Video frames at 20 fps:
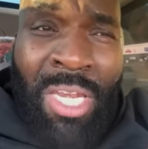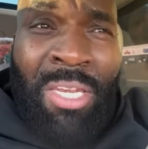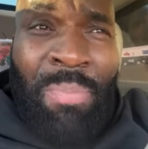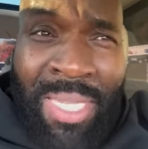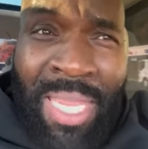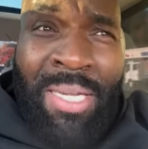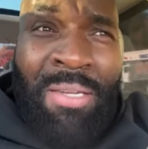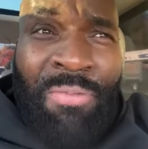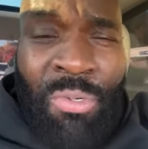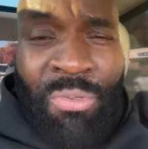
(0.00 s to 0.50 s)

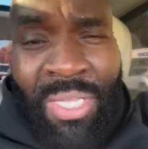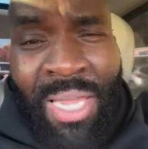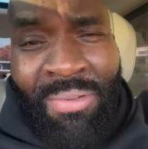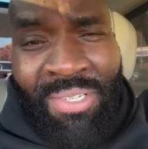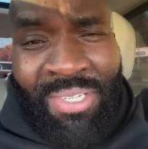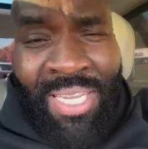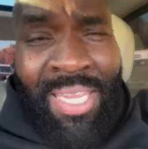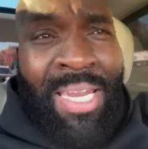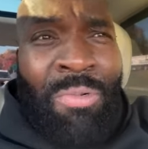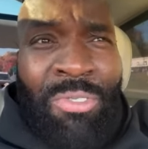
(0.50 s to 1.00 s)
granted,
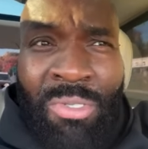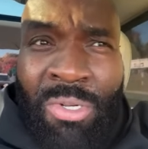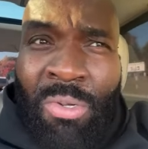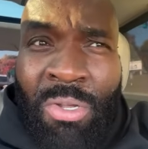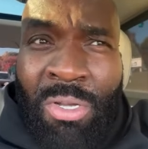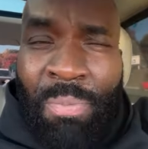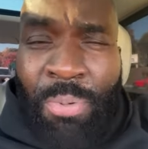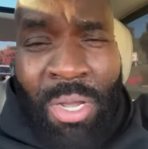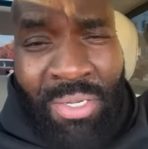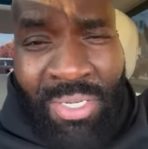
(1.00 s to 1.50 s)
they need to pay
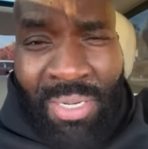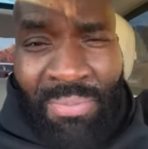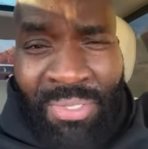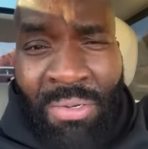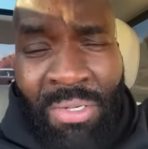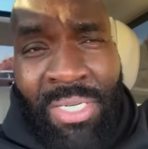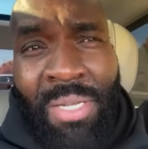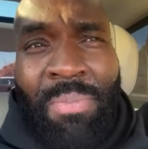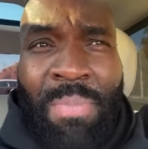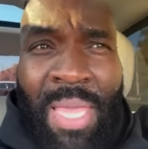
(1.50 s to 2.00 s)
that shit up
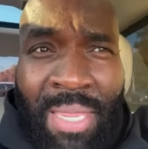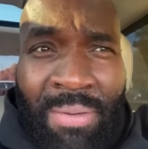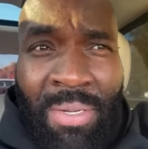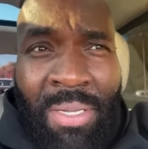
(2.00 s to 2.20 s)
ASAP.